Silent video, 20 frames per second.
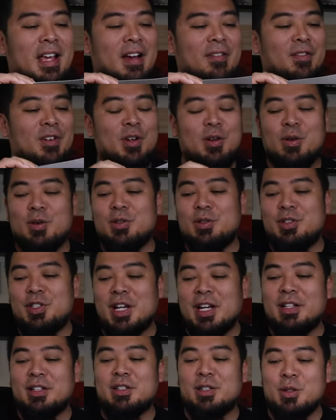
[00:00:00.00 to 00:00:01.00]
have new
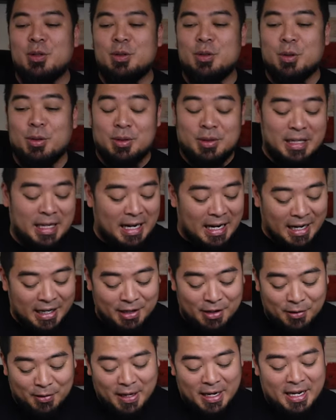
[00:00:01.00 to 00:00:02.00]
Gen 2 tools that I
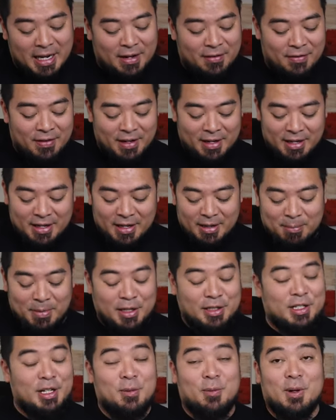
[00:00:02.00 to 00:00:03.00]
don't have. My
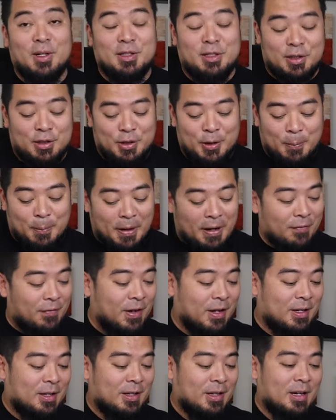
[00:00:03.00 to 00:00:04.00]
Gen 1s are still
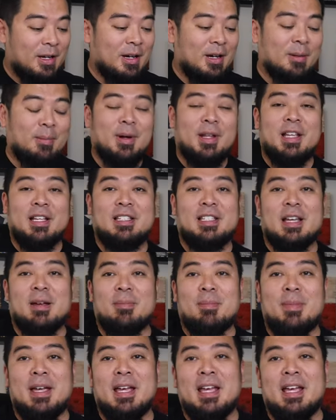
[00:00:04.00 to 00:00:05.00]
perfect, but they
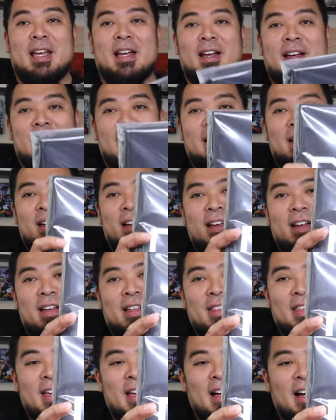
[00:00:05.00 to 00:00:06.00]
sent me
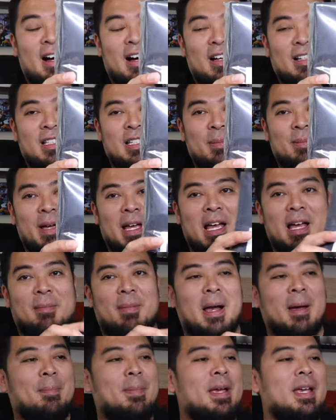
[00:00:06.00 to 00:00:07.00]
the awesome
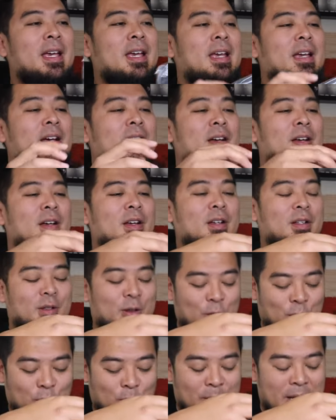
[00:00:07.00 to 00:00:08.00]
MIP tool